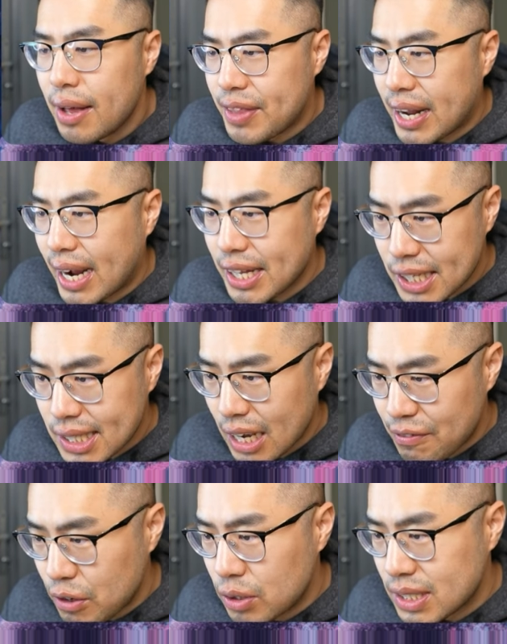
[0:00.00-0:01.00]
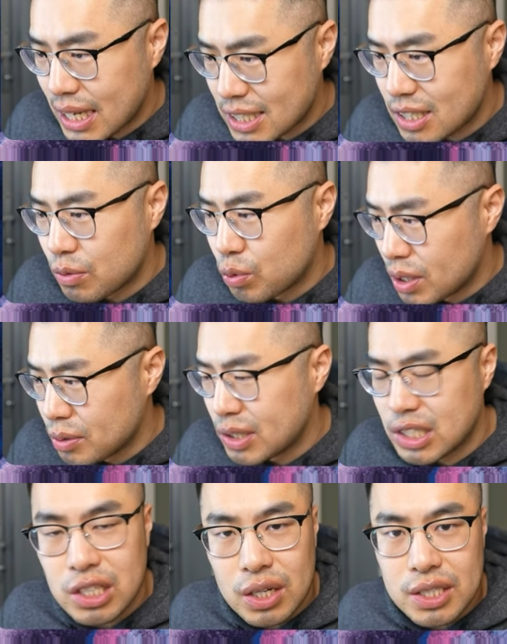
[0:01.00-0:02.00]
that I think Typhoon is actually a really, really
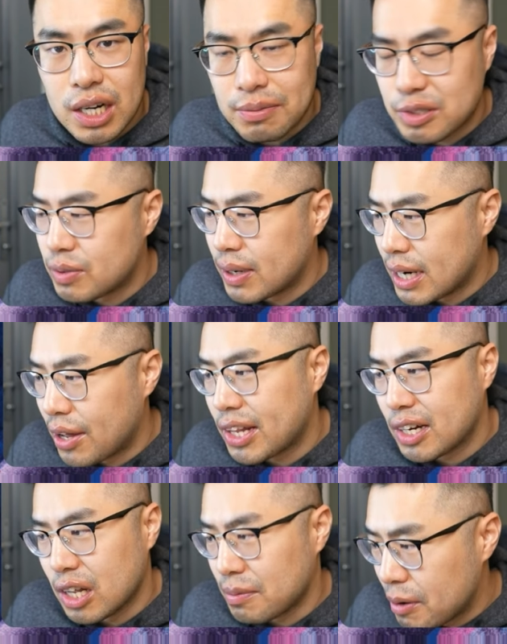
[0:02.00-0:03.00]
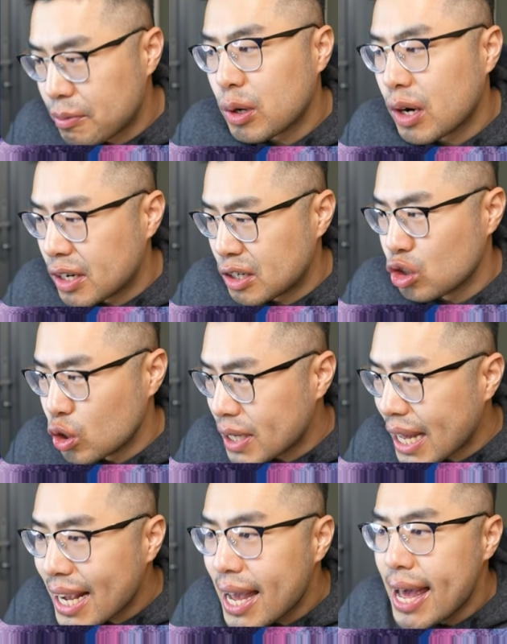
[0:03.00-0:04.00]
solid option right now that a lot of people are
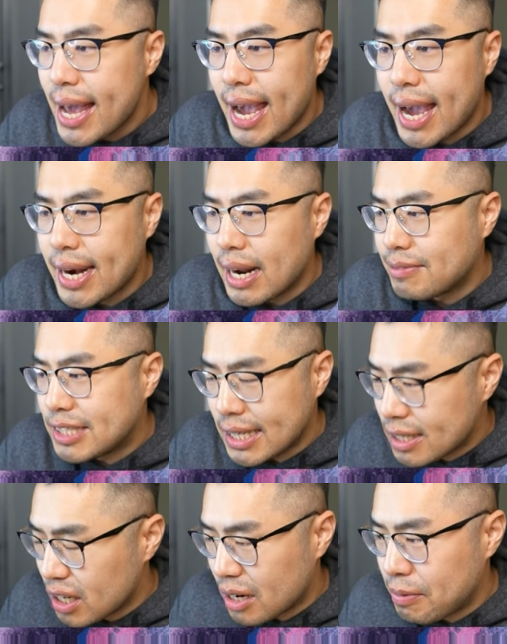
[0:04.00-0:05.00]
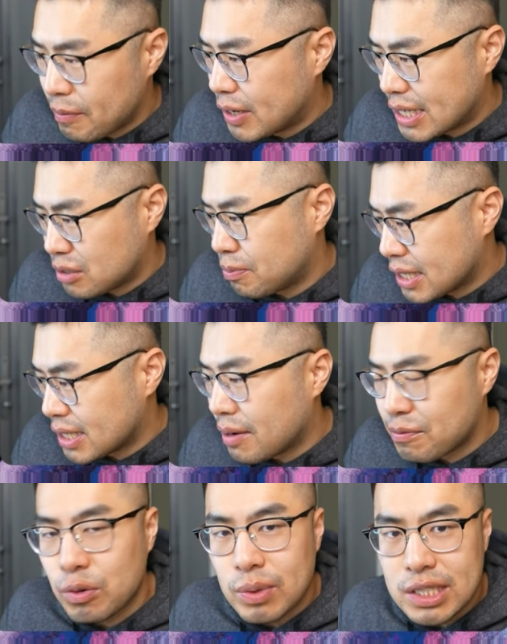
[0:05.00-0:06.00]
underlooking. And I've seen a lot of people actually pick it up
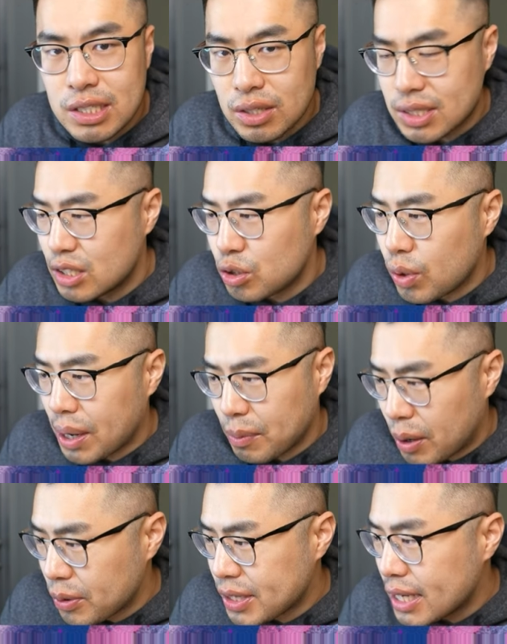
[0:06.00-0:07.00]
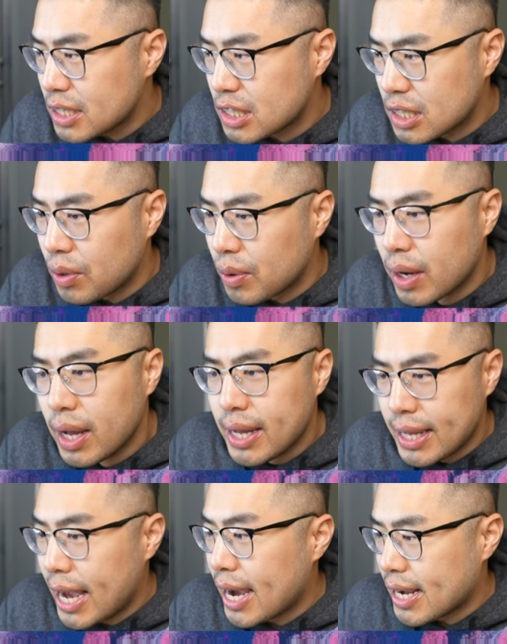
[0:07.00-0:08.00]
for regionals and do quite well with it. So
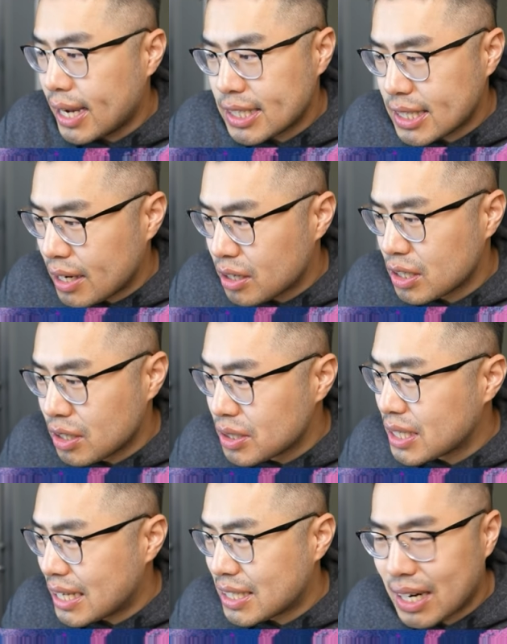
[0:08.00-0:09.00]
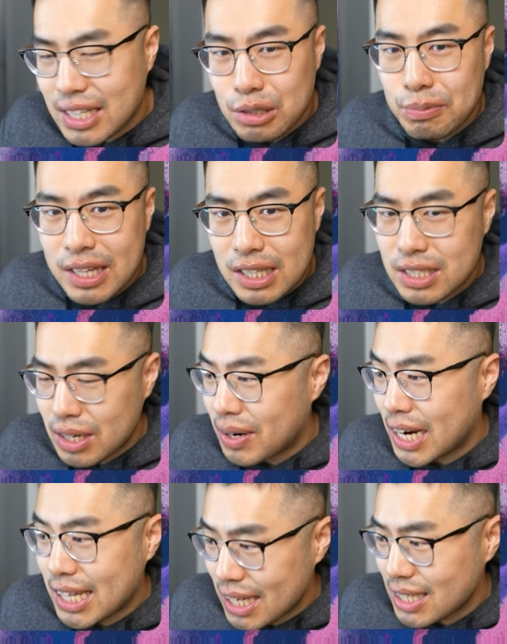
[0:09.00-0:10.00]
yeah, guys, shout out to those guys that are actually playing this card.
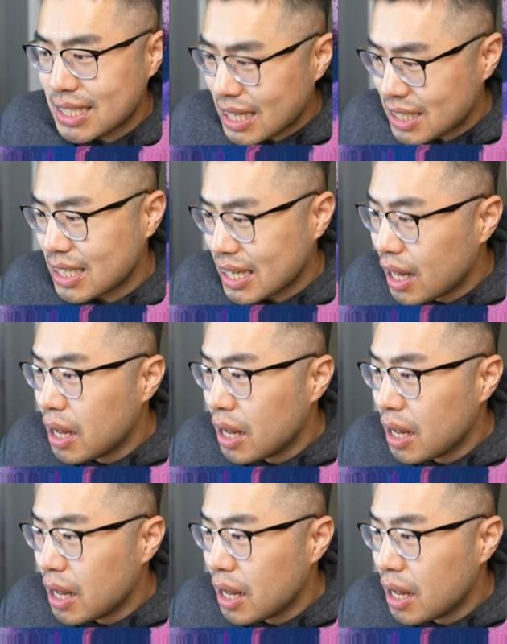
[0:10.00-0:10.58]
I think it's actually